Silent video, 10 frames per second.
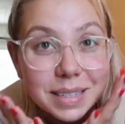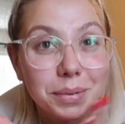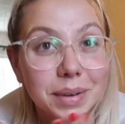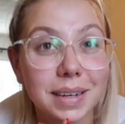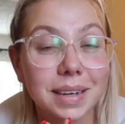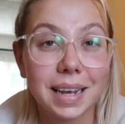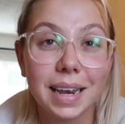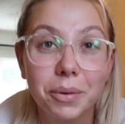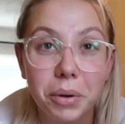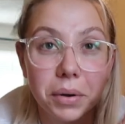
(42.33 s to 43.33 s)
So we're gonna
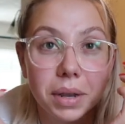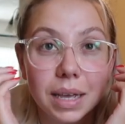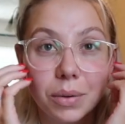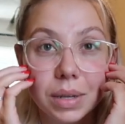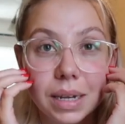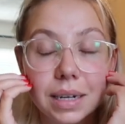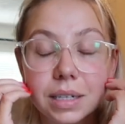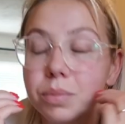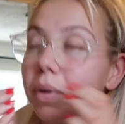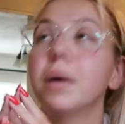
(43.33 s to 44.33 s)
get a quote, I think, when they're
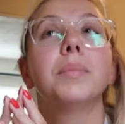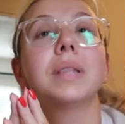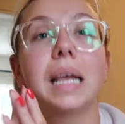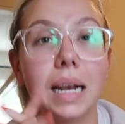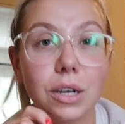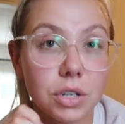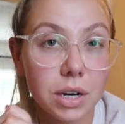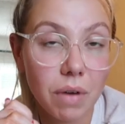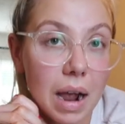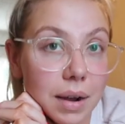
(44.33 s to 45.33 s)
here tomorrow. But they
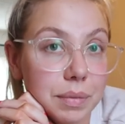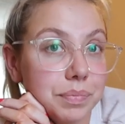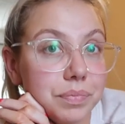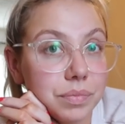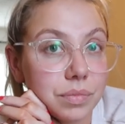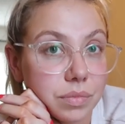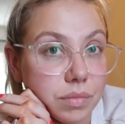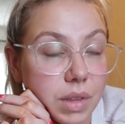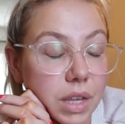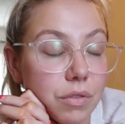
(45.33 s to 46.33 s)
literally rang
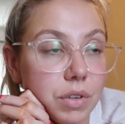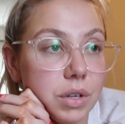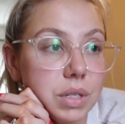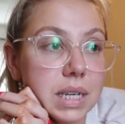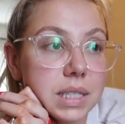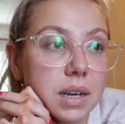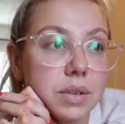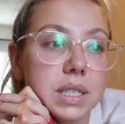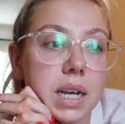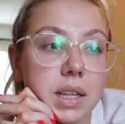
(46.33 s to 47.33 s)
a few days
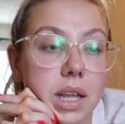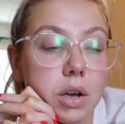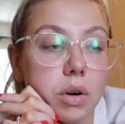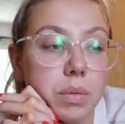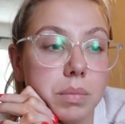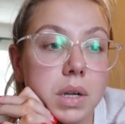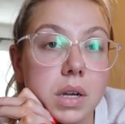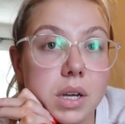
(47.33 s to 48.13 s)
ago and said could they come